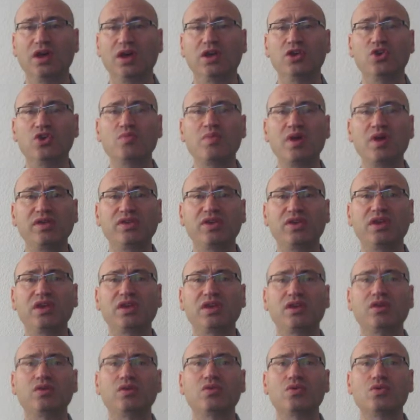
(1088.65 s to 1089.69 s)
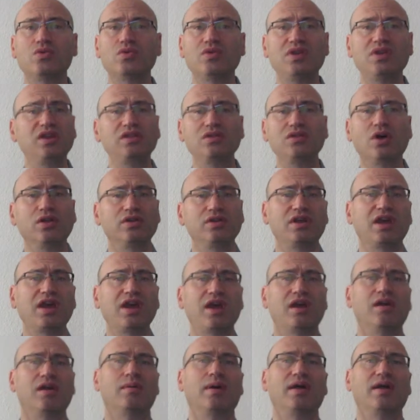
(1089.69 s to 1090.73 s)
you may think you need not
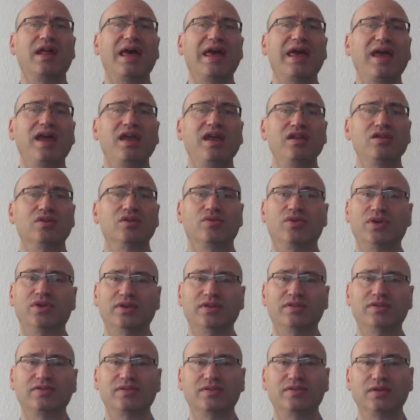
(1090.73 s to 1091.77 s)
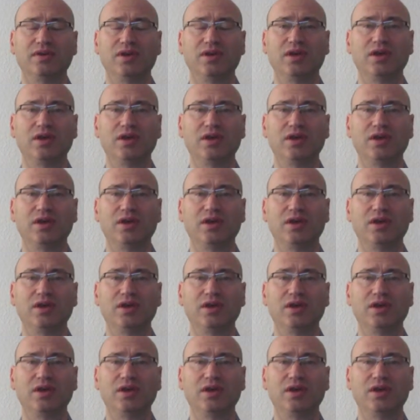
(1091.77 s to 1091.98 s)
care about any of this.